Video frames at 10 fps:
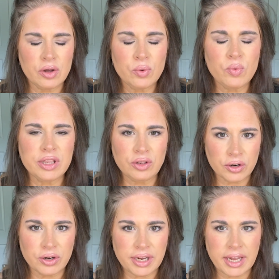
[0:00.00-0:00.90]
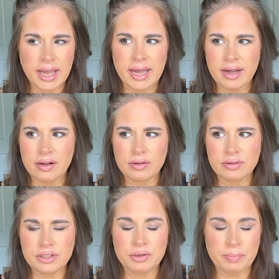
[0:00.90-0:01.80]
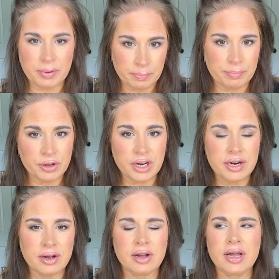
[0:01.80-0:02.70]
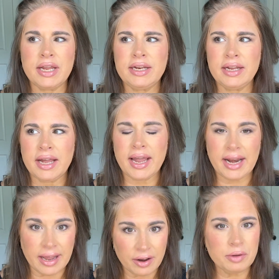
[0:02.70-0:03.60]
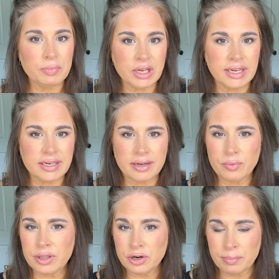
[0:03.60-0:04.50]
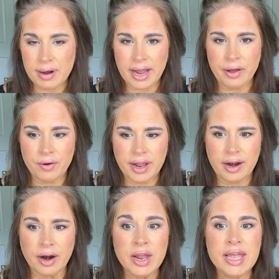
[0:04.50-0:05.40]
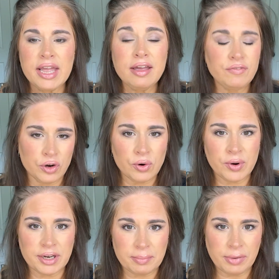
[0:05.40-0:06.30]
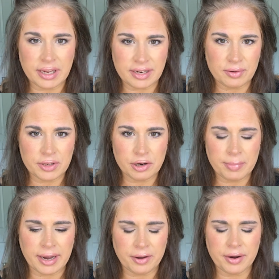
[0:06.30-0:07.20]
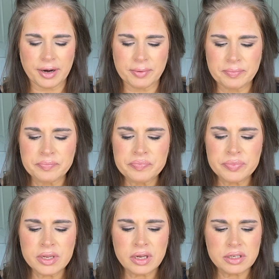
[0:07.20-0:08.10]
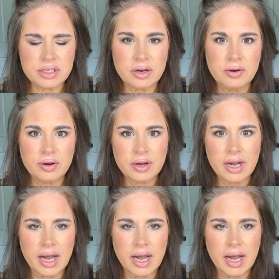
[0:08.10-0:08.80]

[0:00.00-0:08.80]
with learning how to put it on and how to blend it with your bio hair if you're going to blend it with your bio hair. So